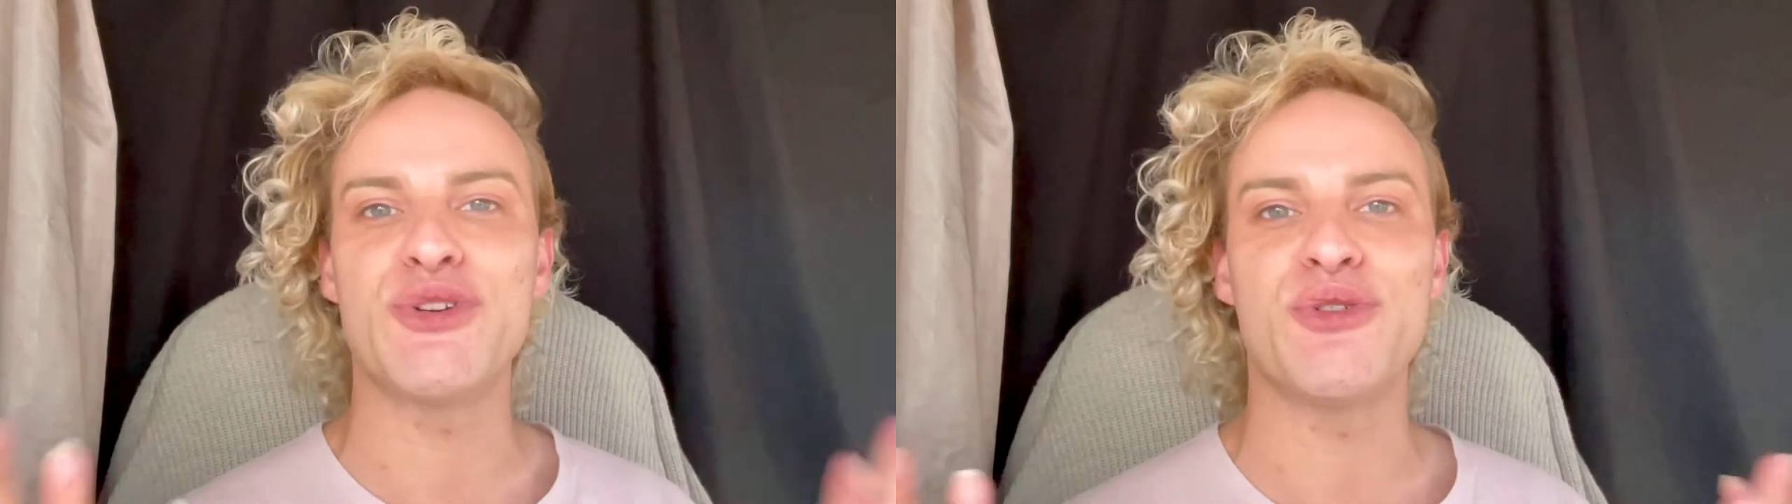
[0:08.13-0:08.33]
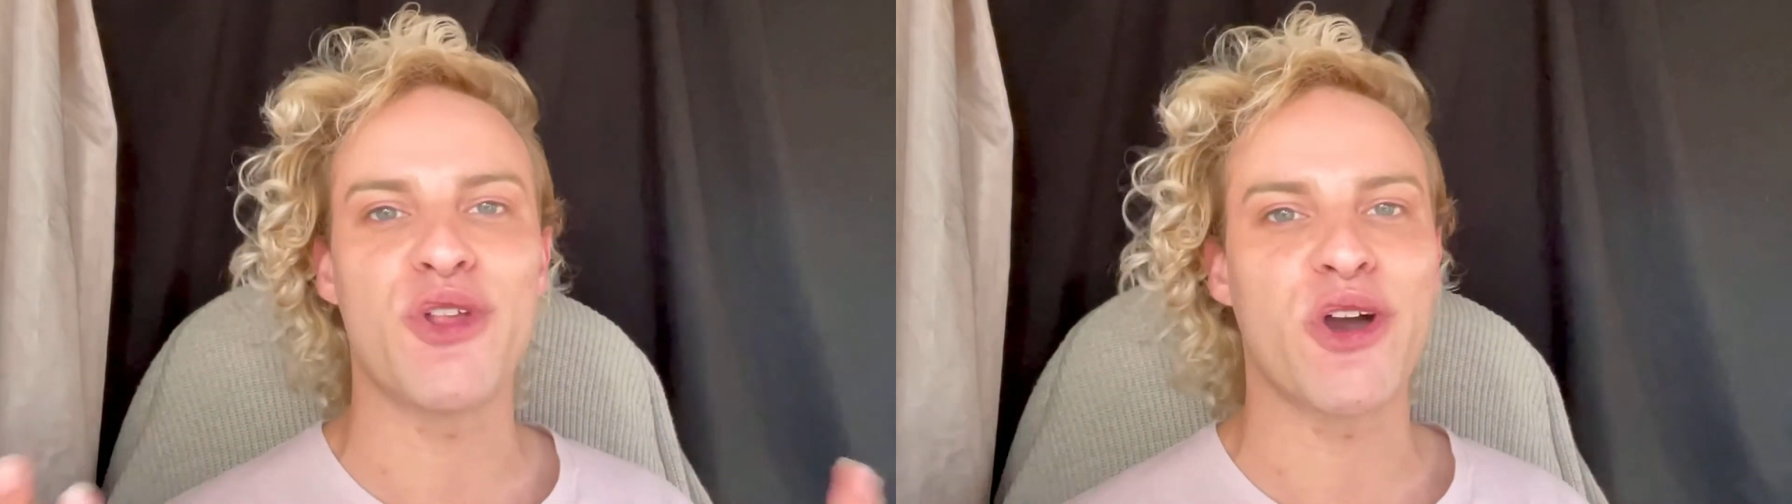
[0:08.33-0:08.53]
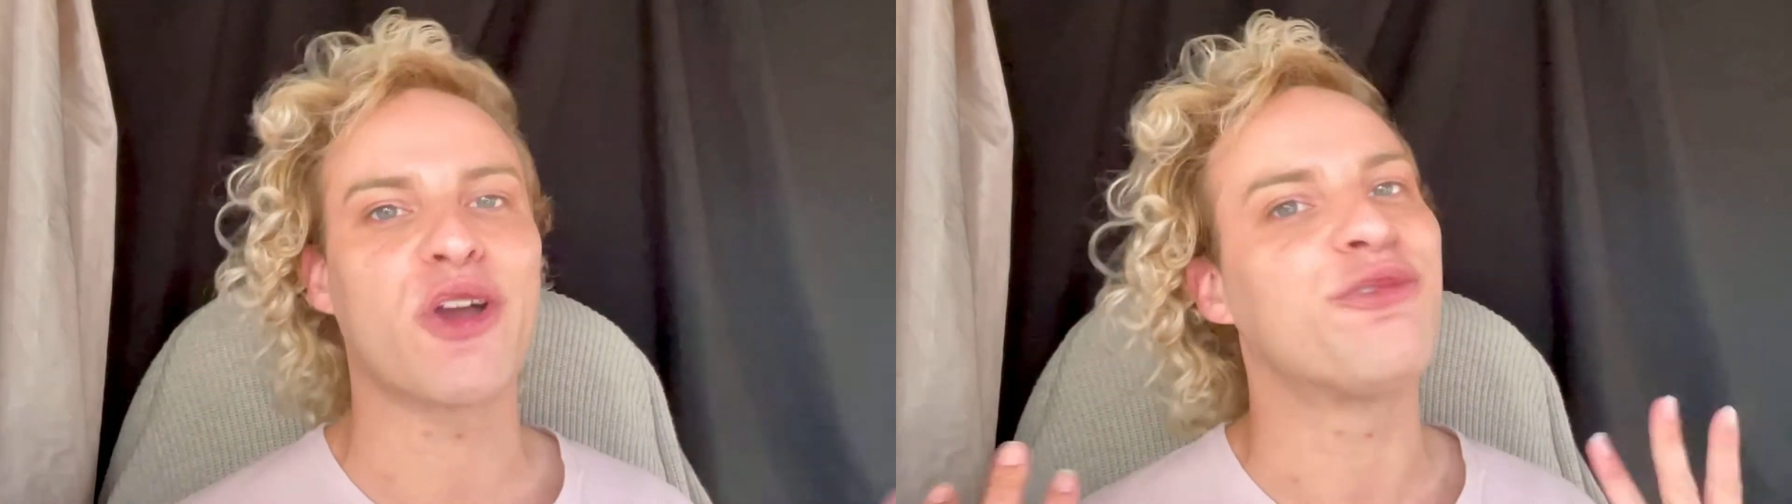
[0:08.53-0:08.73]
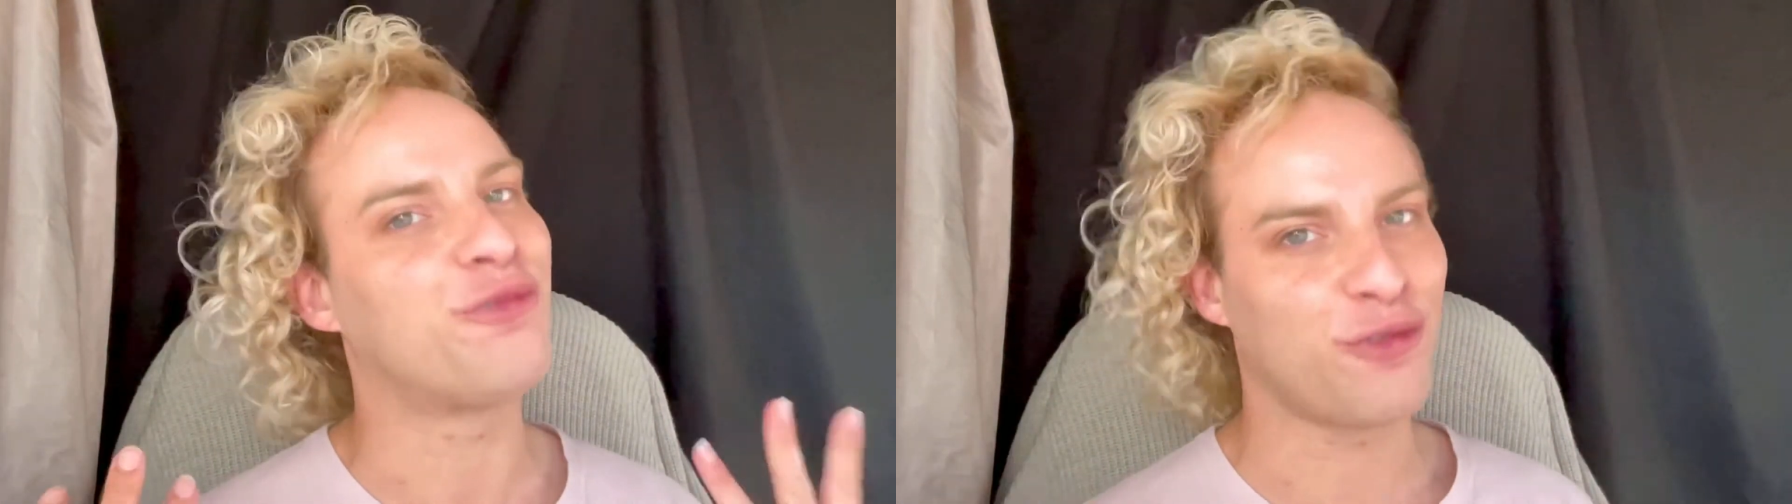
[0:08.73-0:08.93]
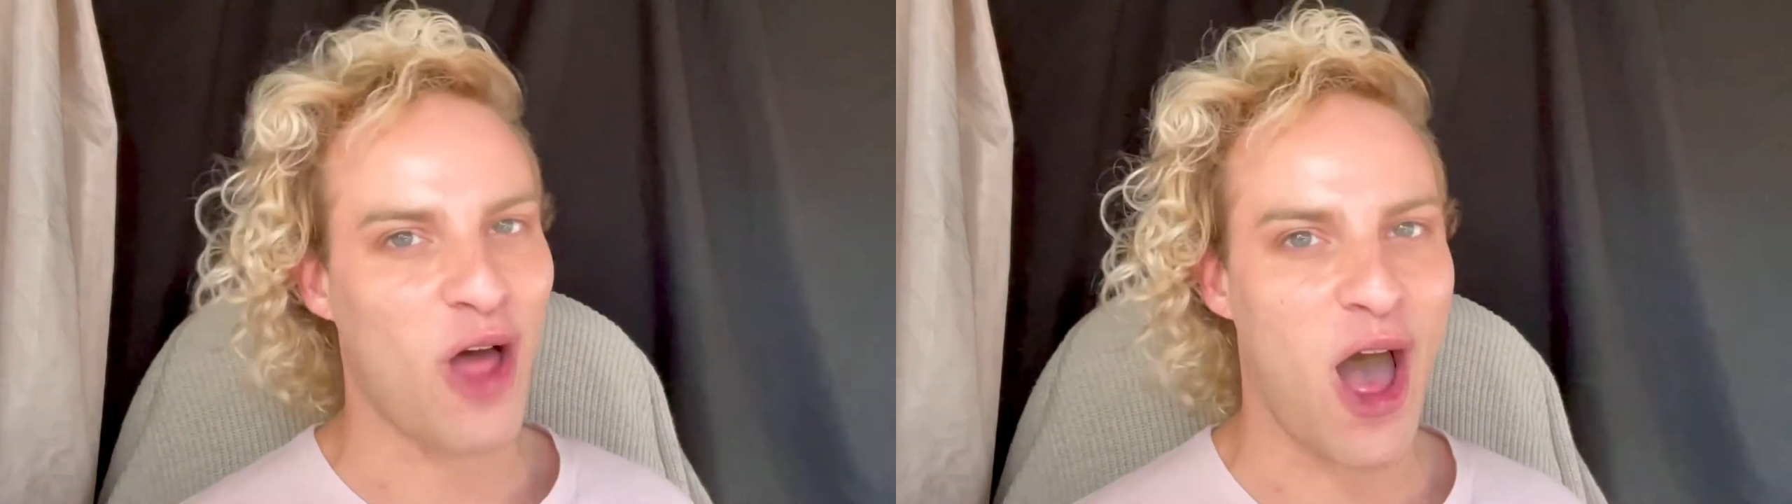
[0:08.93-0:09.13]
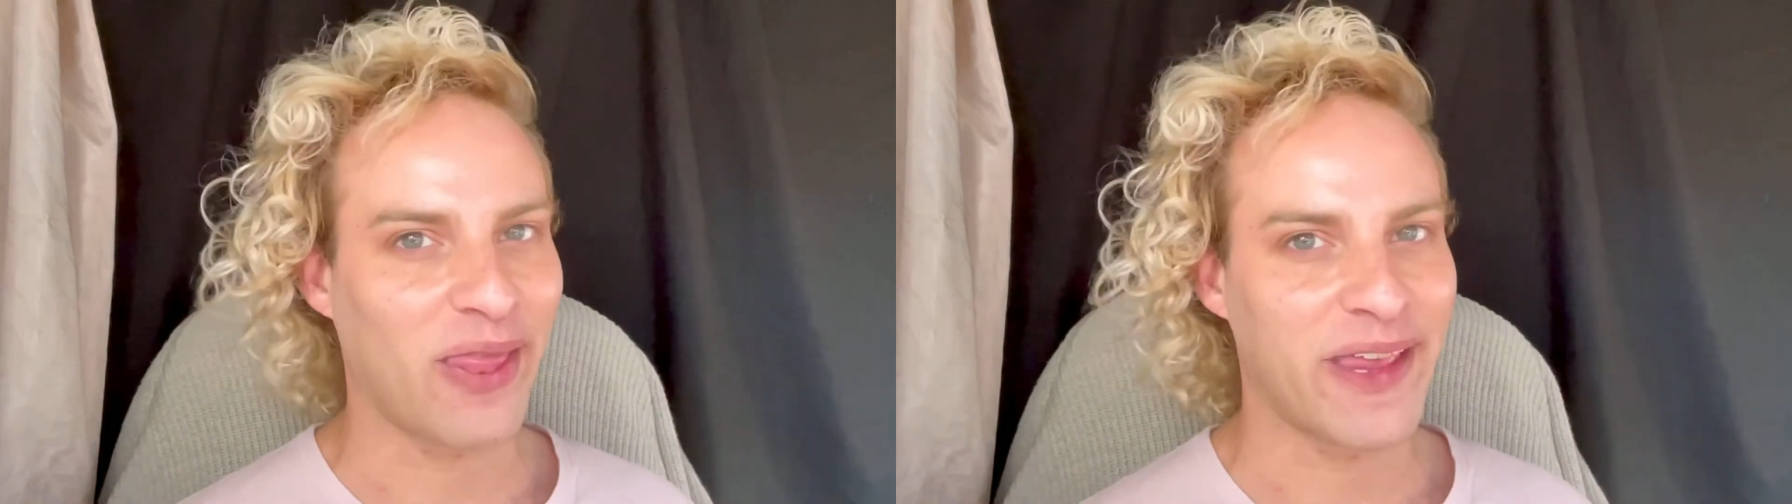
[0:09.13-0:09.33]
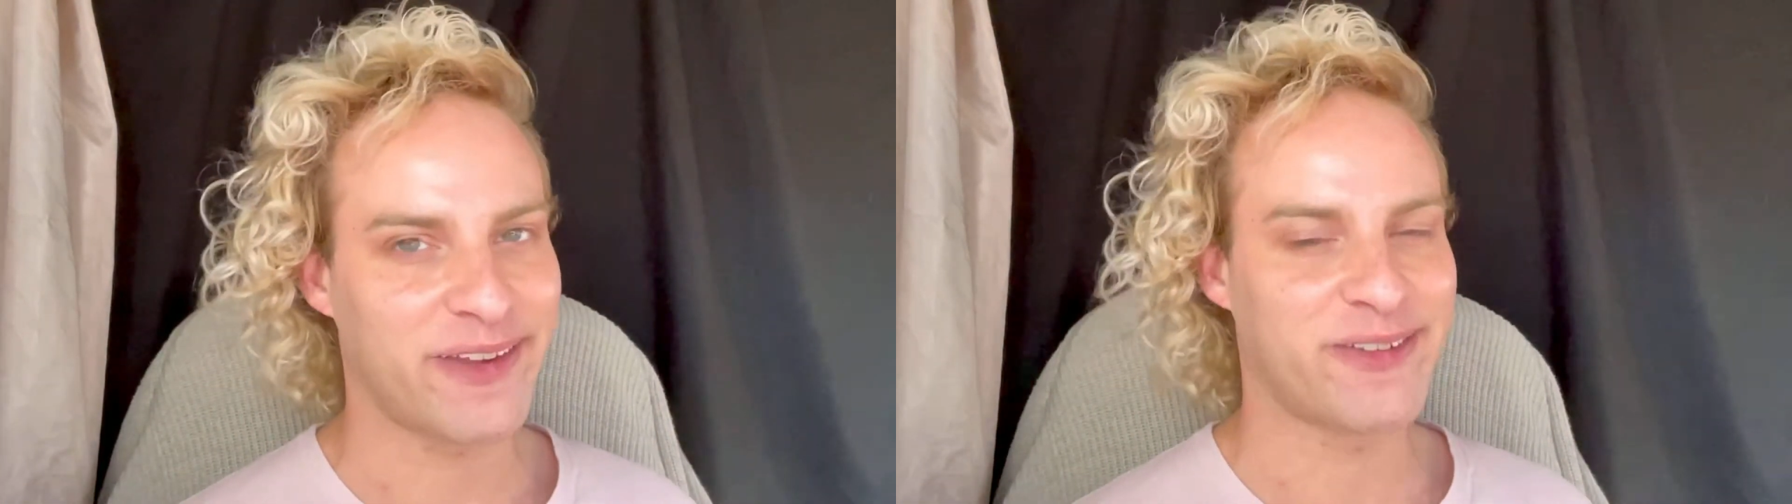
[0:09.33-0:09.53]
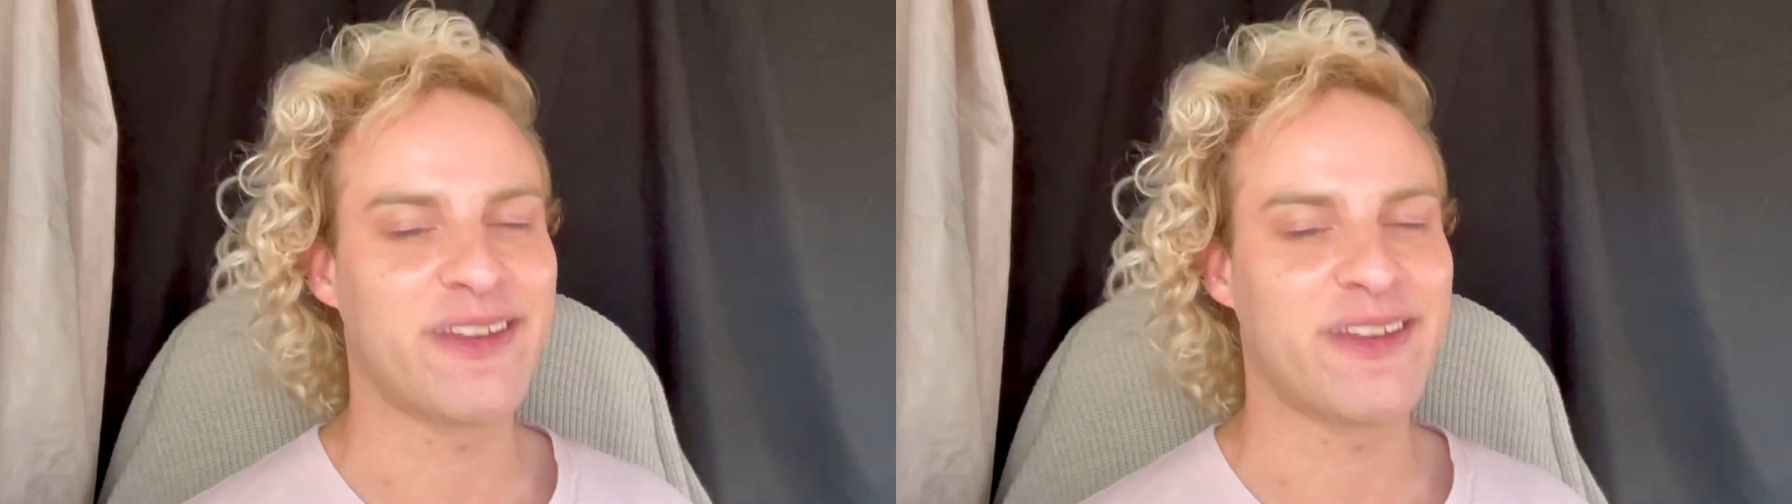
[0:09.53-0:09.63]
look flawless.